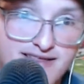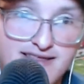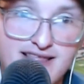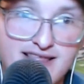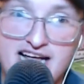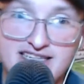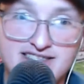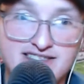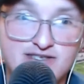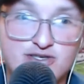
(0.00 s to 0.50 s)

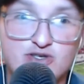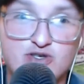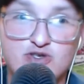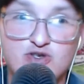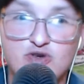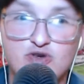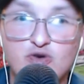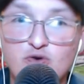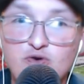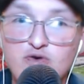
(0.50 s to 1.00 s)
that's
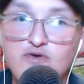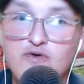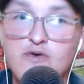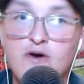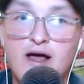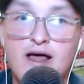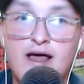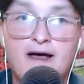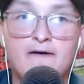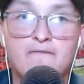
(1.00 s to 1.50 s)

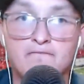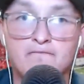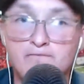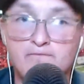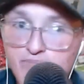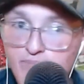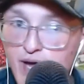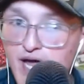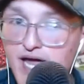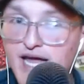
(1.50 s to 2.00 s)
two
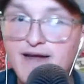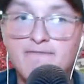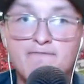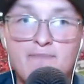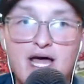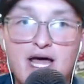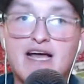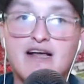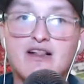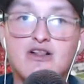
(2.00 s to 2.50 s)

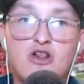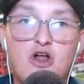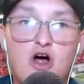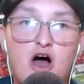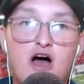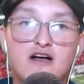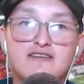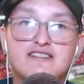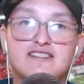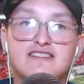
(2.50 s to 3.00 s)
big
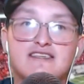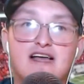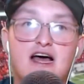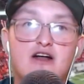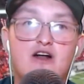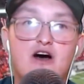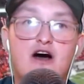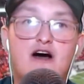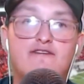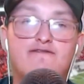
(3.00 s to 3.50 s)
losses
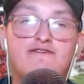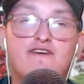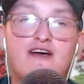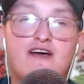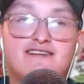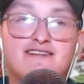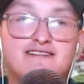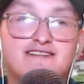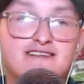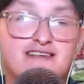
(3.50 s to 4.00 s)
on
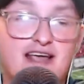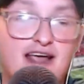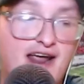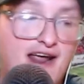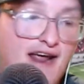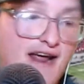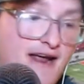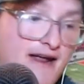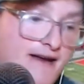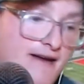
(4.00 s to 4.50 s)
offense.
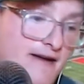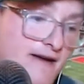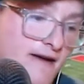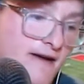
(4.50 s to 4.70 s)
And